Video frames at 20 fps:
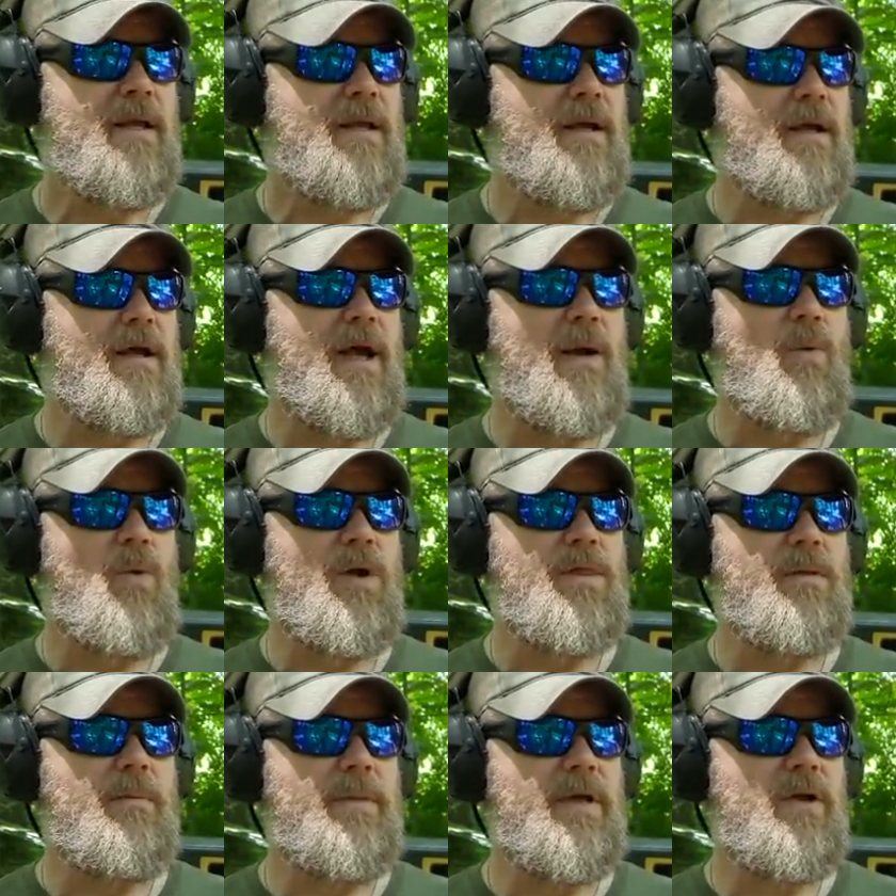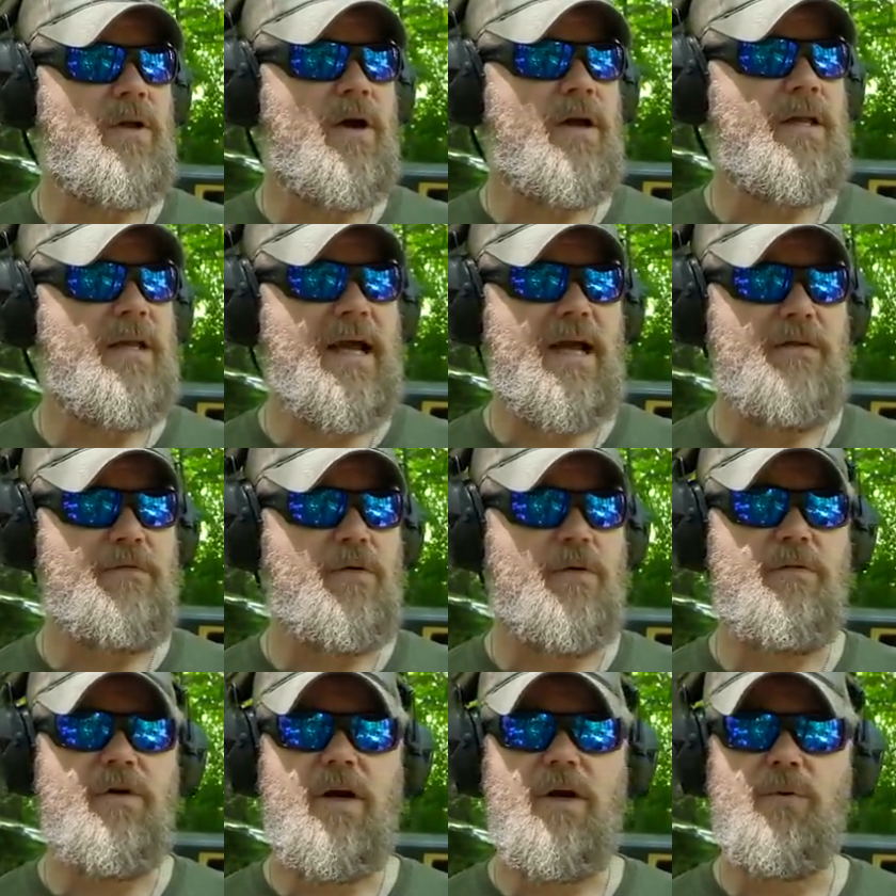Uh, I won the bid on it, got it
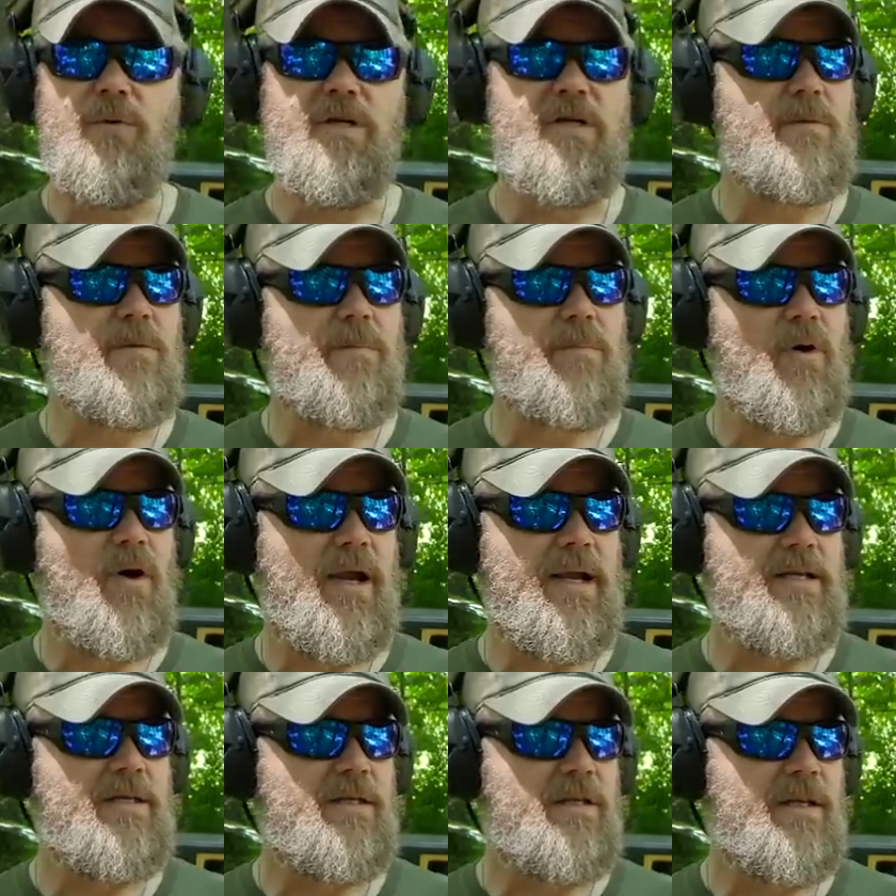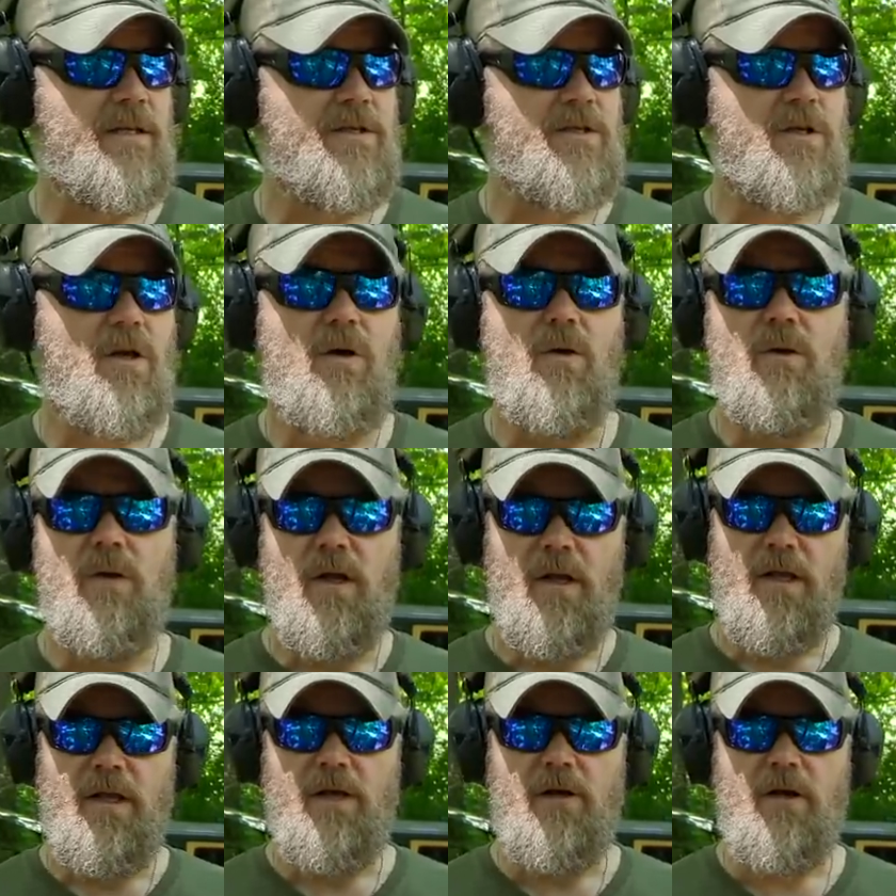for a very reasonable price. And so
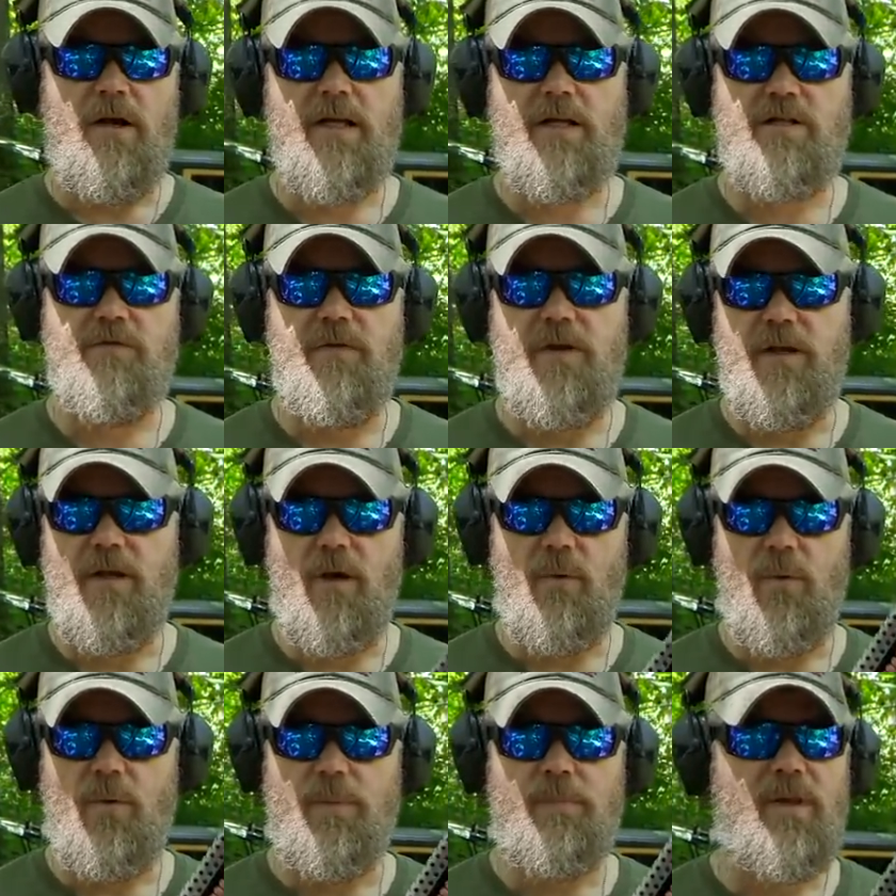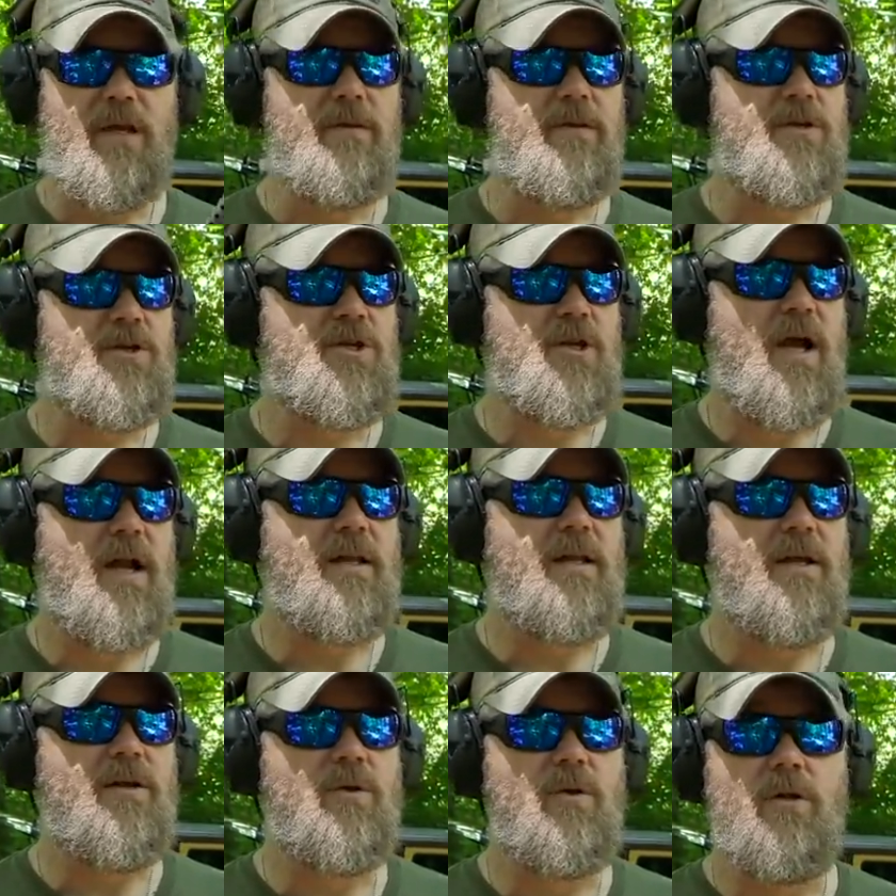in our next video, when we play with the
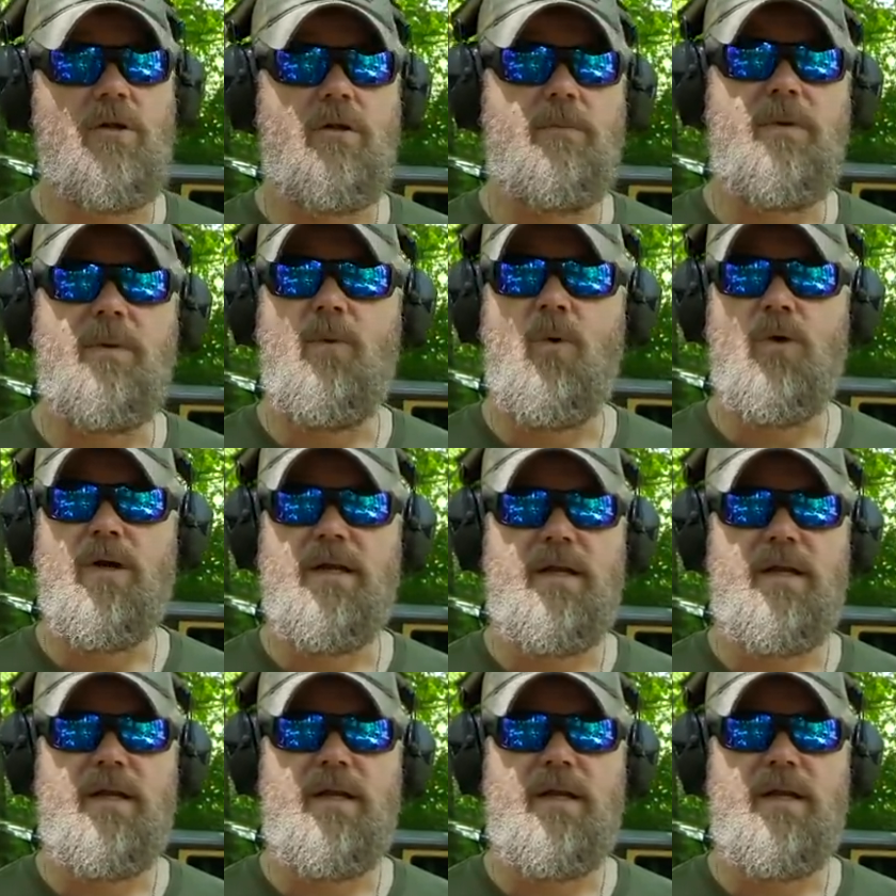shotgun, do a little bit more